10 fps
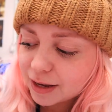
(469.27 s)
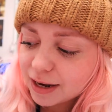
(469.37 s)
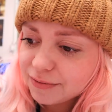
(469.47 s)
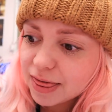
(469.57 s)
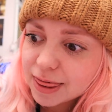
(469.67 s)

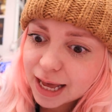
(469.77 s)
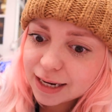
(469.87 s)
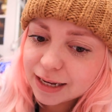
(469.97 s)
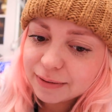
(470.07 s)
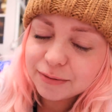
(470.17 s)
And even
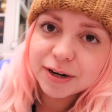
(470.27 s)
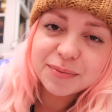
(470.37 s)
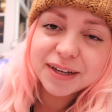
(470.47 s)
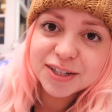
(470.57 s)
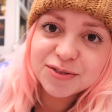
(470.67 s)
then, he might want
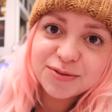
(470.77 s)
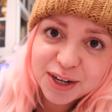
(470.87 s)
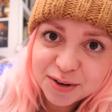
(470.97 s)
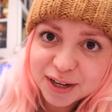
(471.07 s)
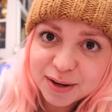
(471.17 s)
to play his
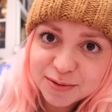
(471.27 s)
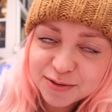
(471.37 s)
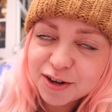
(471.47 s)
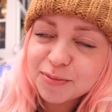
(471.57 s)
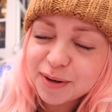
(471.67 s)
video games
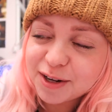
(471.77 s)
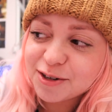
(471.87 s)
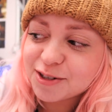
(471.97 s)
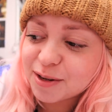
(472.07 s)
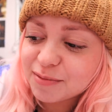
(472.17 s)
for a bit
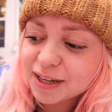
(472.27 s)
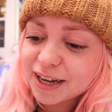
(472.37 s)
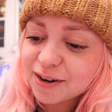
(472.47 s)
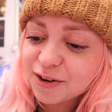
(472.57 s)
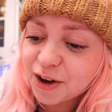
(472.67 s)
or something,
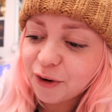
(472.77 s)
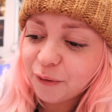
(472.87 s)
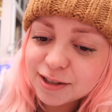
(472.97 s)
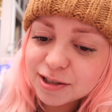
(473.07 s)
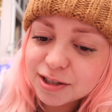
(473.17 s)
I don't know.
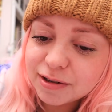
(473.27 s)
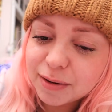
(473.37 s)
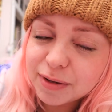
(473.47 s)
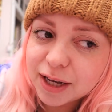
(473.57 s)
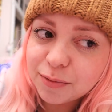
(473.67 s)
So
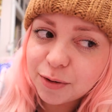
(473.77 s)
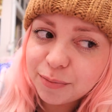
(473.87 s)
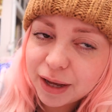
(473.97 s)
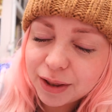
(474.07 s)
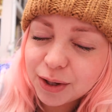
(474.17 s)
I'm like, well,
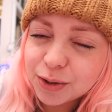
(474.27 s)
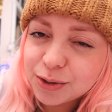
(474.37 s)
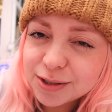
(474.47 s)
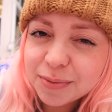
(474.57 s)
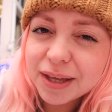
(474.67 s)
Baylee, you can
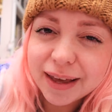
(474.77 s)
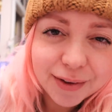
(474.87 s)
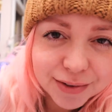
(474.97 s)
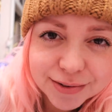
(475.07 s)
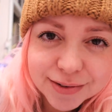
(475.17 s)
do something
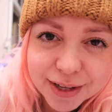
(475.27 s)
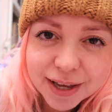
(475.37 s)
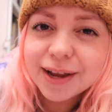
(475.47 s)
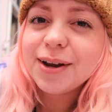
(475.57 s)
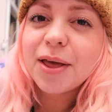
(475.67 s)
else
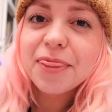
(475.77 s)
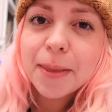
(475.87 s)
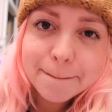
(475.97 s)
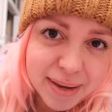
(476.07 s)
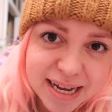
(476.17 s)
in
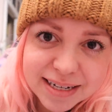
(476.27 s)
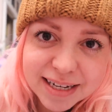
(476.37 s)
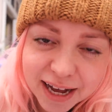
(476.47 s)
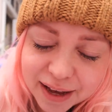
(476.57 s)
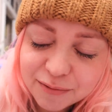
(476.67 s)
the
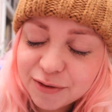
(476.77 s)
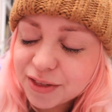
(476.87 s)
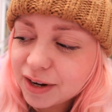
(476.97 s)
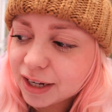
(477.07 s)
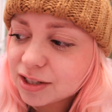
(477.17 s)
meantime for
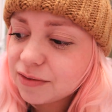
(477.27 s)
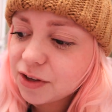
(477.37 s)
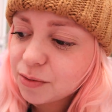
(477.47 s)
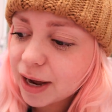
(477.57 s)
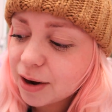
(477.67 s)
the next
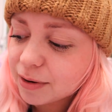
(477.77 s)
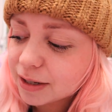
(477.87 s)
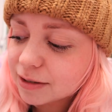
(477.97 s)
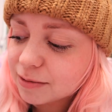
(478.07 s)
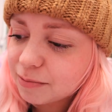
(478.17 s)
few
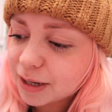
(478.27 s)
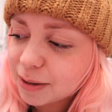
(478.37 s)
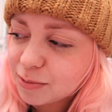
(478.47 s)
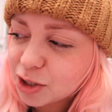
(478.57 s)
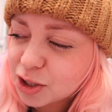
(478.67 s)
hours, but
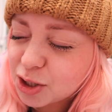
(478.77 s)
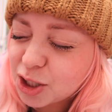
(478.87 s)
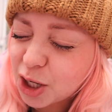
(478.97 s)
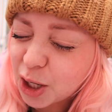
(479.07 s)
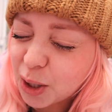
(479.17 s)
I'm just...